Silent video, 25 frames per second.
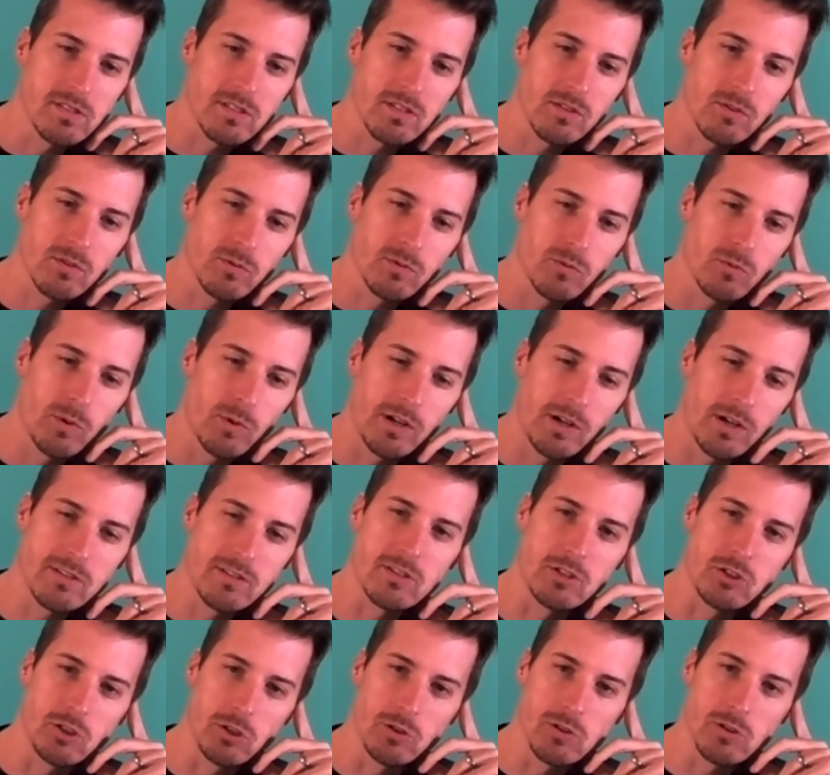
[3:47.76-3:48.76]
Where does the
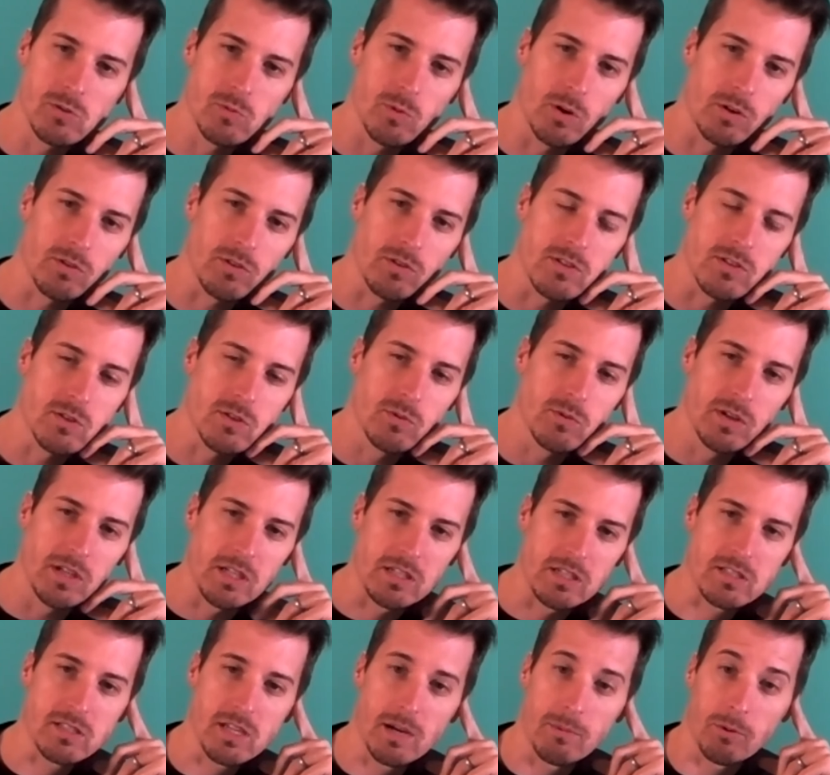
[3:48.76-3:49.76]
juice worth the
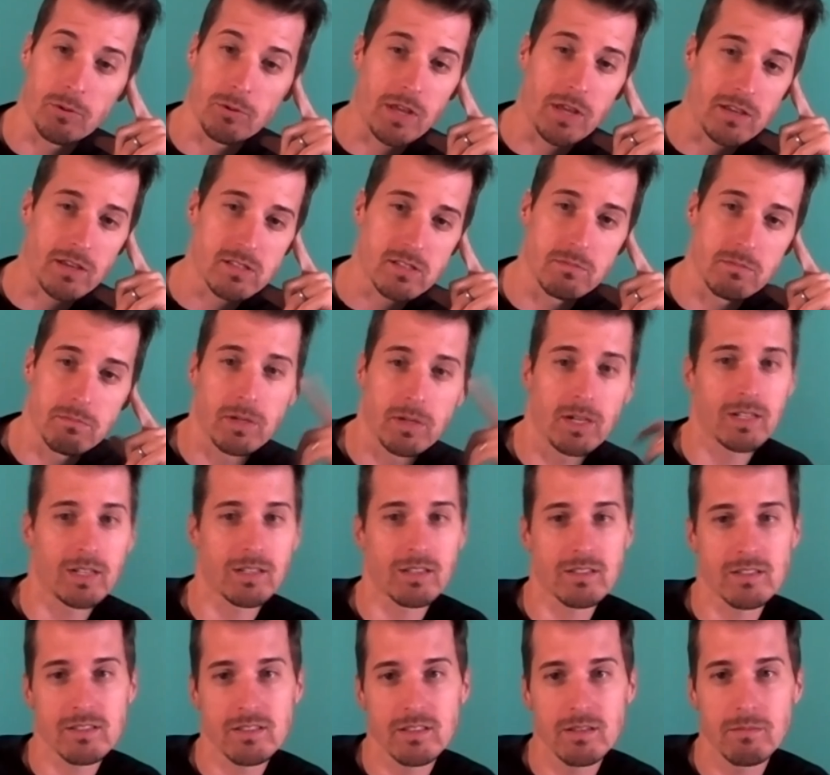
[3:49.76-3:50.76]
squeeze? A couple
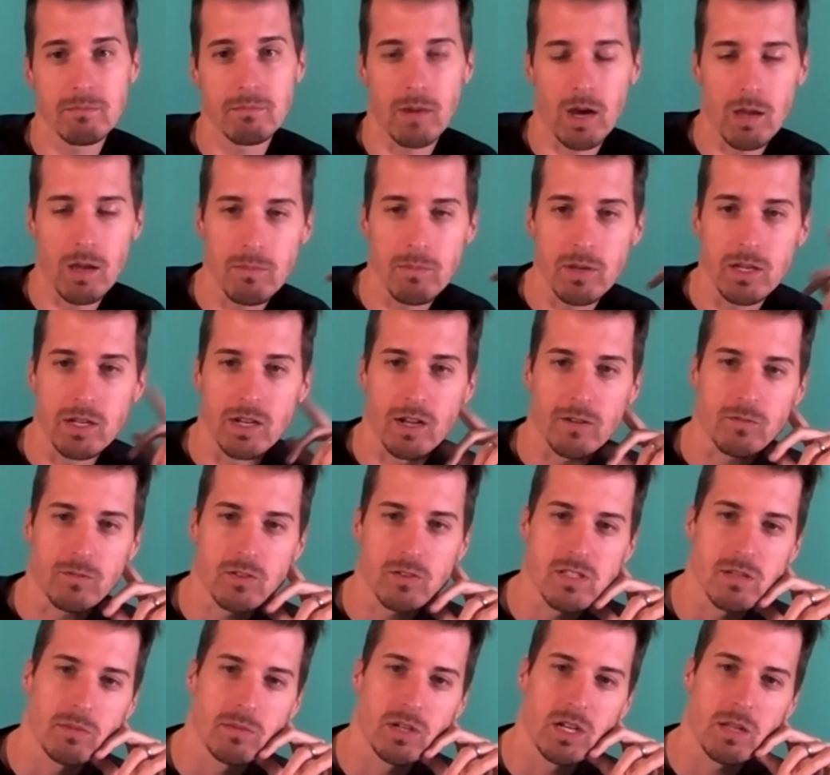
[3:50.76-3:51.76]
$1,000, it might be enough for
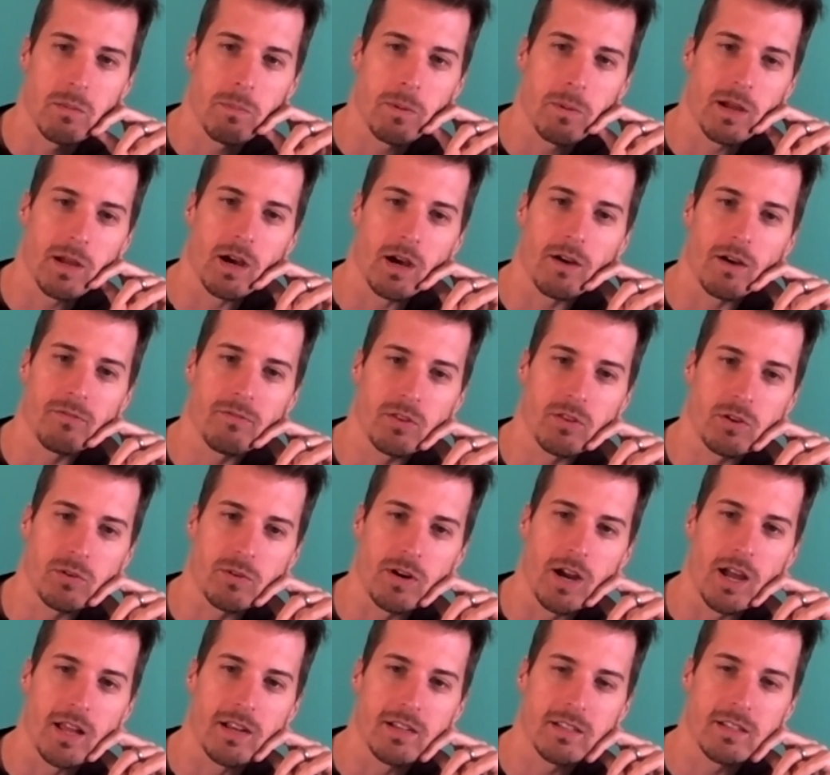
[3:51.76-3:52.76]
somebody to pay off their
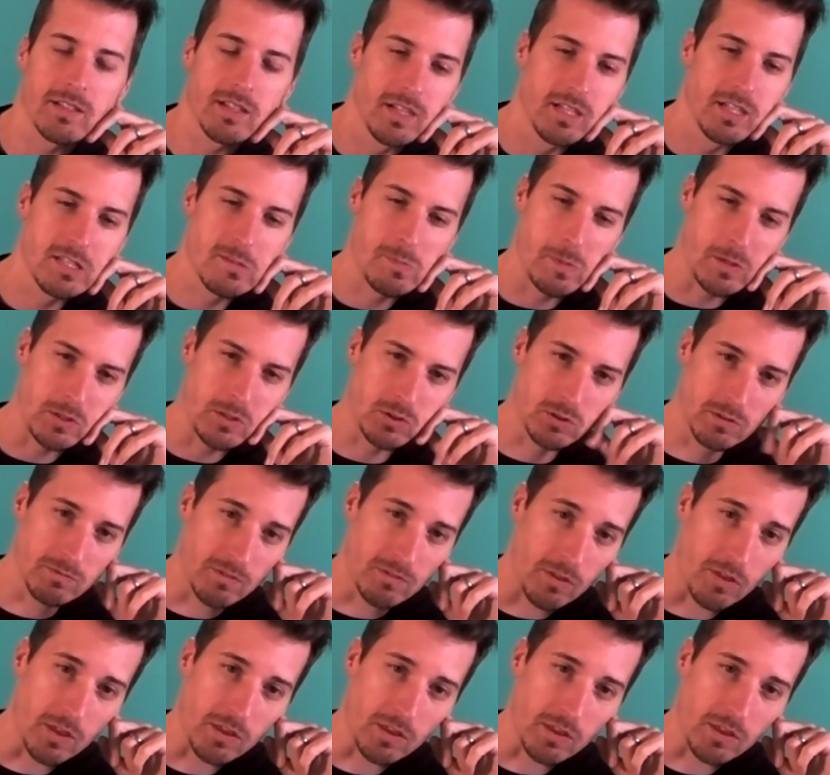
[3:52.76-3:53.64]
rent. Especially